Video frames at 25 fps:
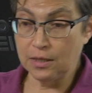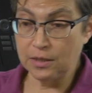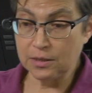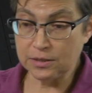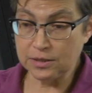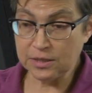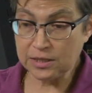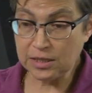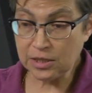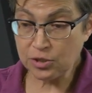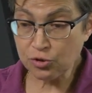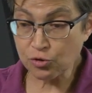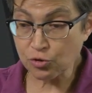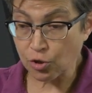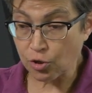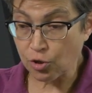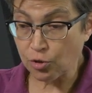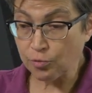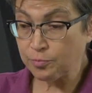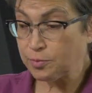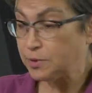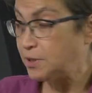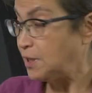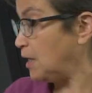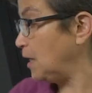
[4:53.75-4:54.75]

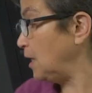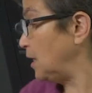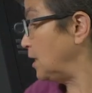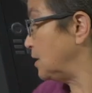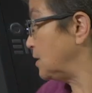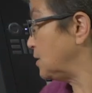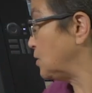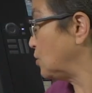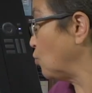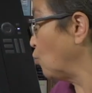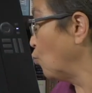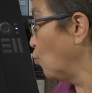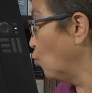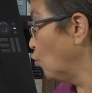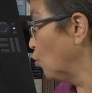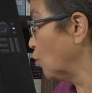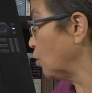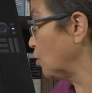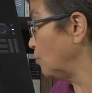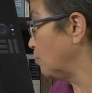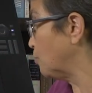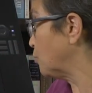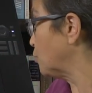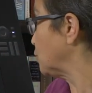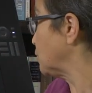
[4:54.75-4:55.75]
syndromes is
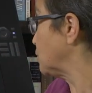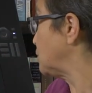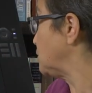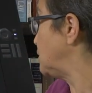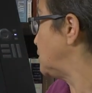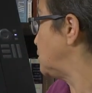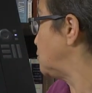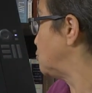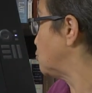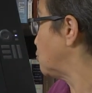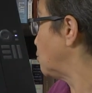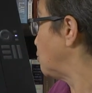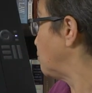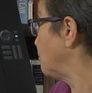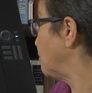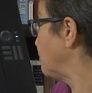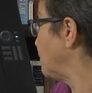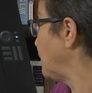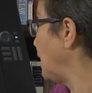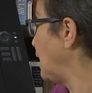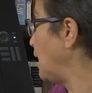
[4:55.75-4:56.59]
Waardenburg syndrome,